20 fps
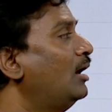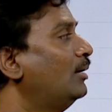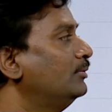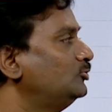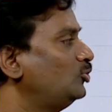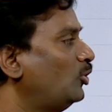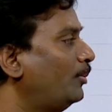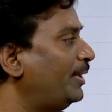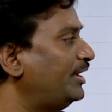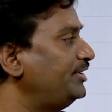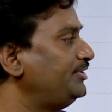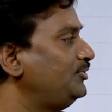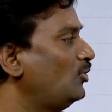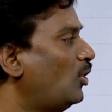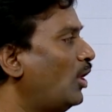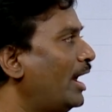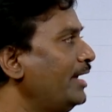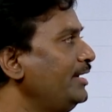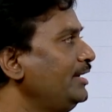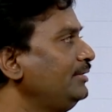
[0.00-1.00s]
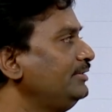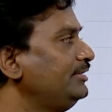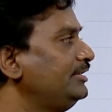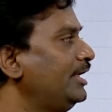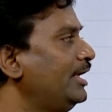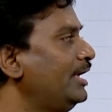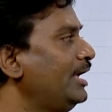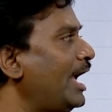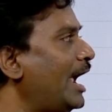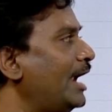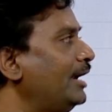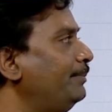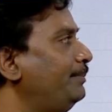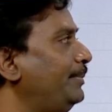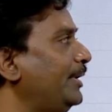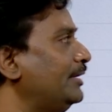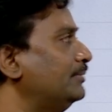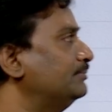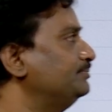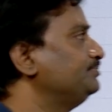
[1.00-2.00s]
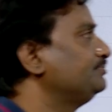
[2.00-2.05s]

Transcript: So by joining A and B,